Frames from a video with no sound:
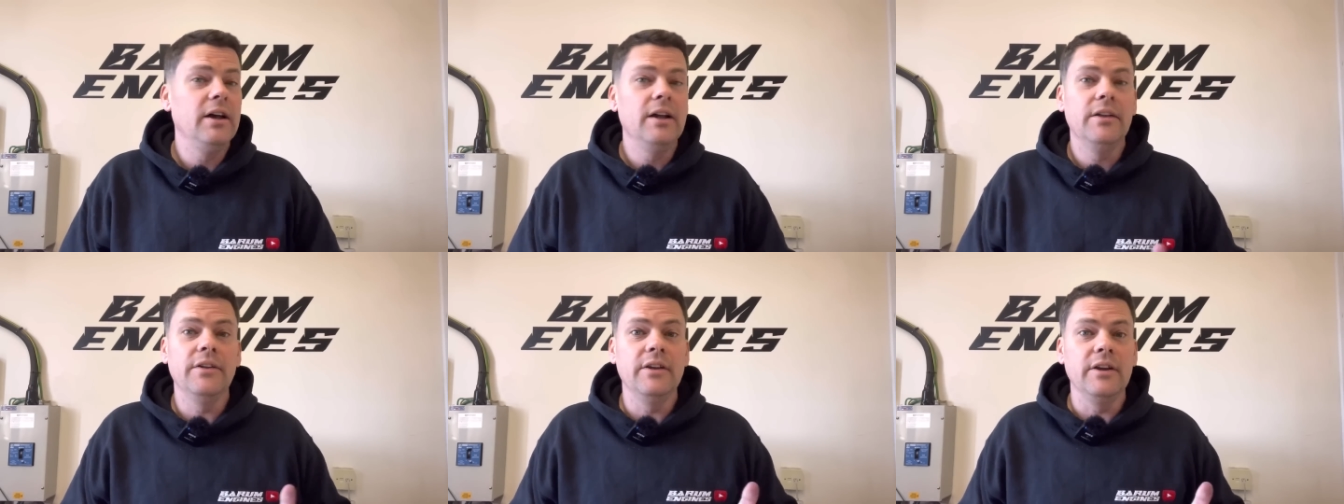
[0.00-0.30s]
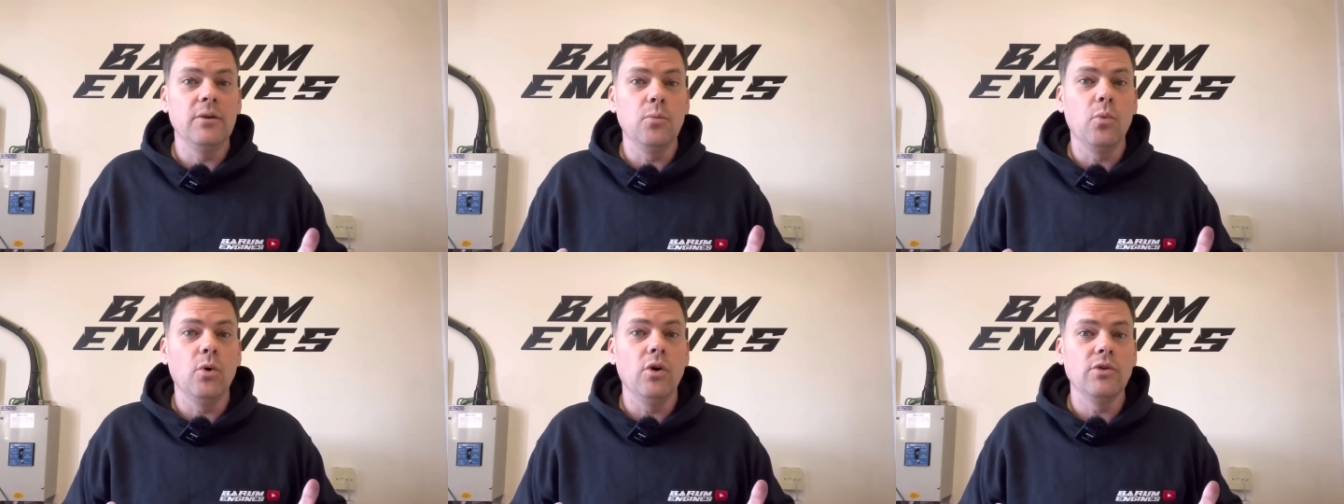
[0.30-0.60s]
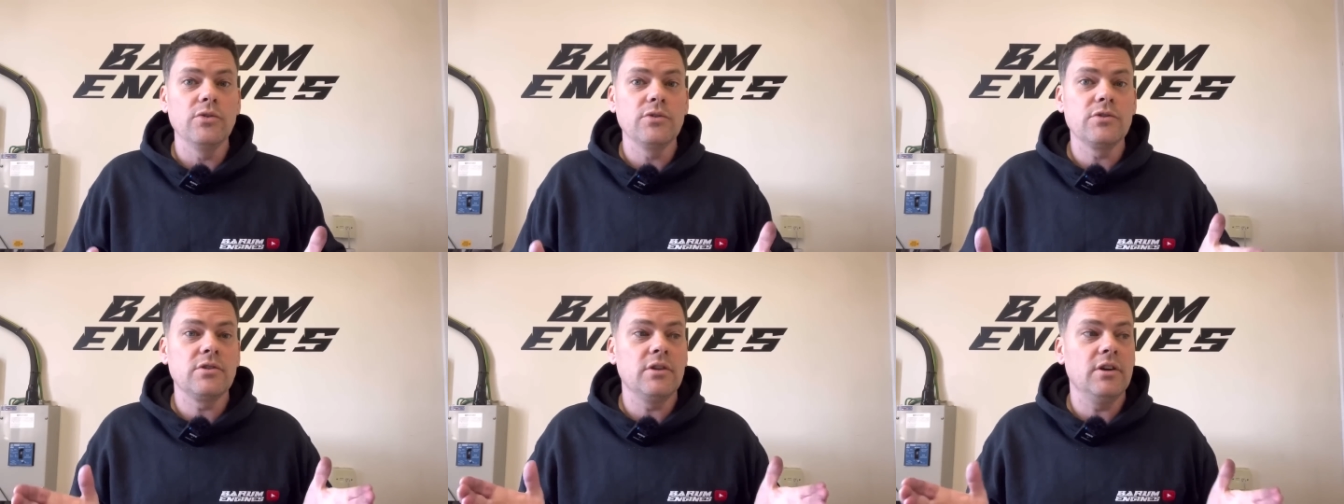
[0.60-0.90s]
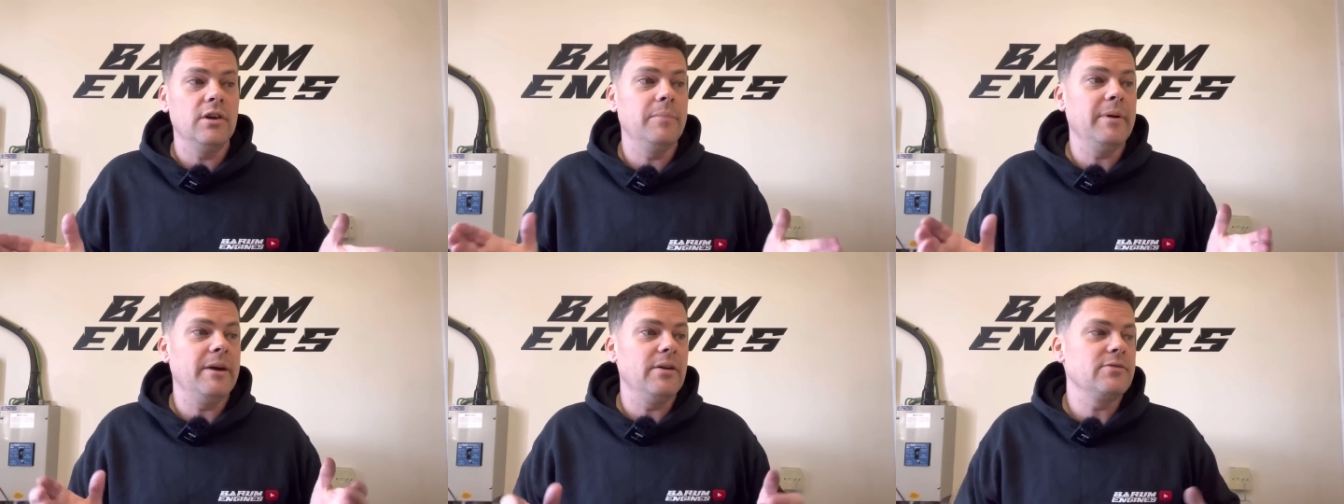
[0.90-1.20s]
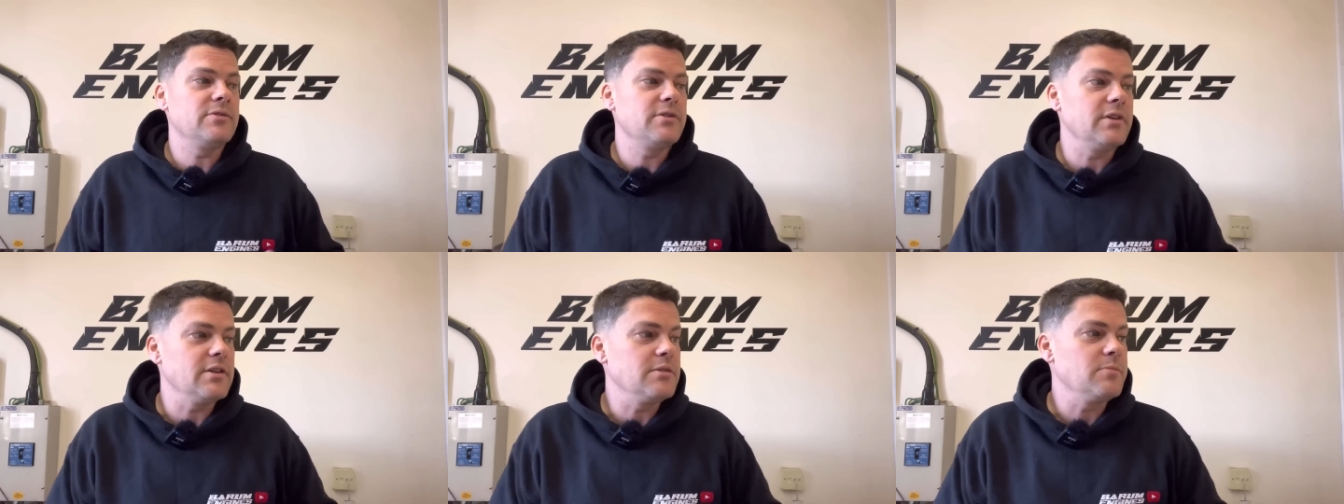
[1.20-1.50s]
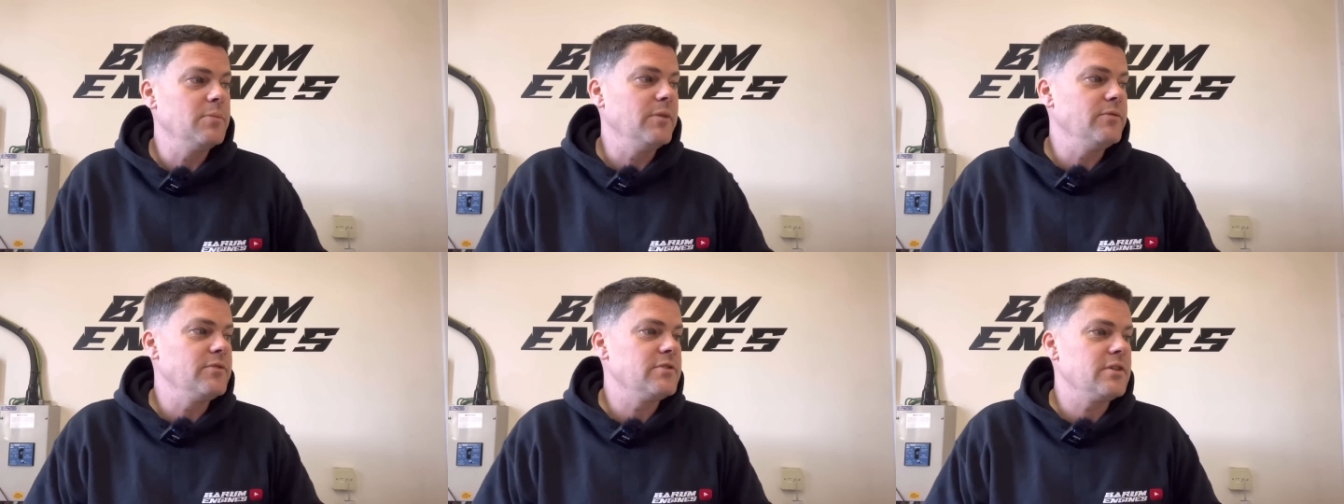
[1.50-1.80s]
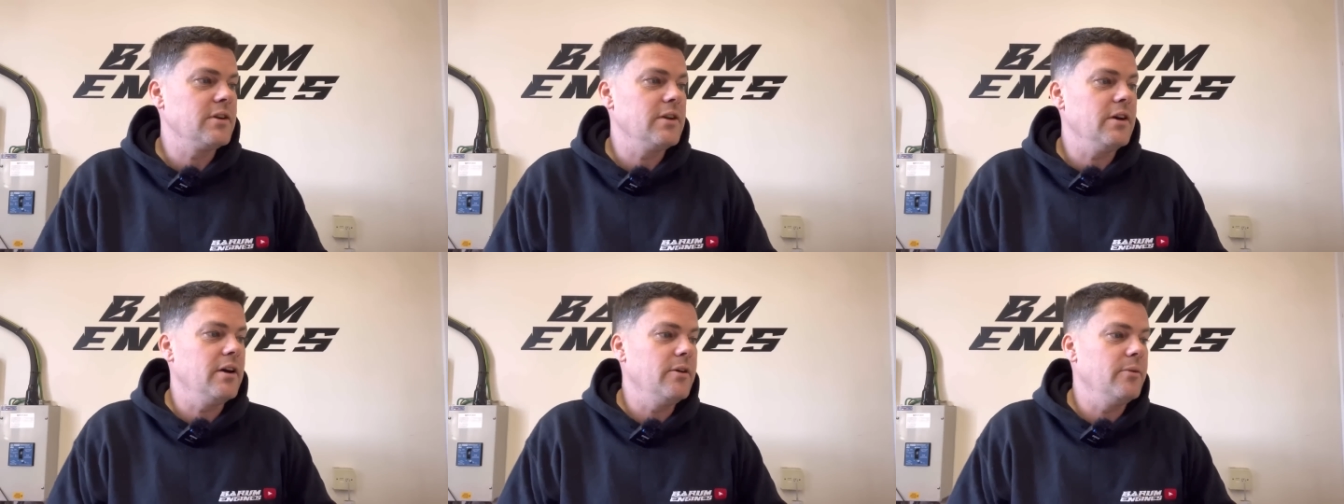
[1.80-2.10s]
than it was about 6 months
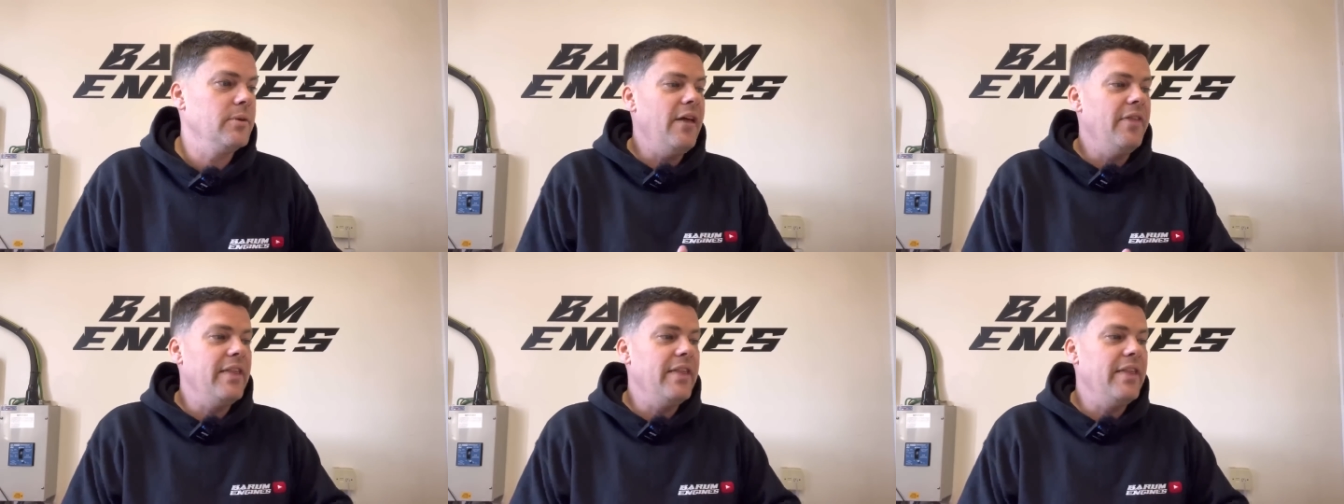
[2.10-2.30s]
ago.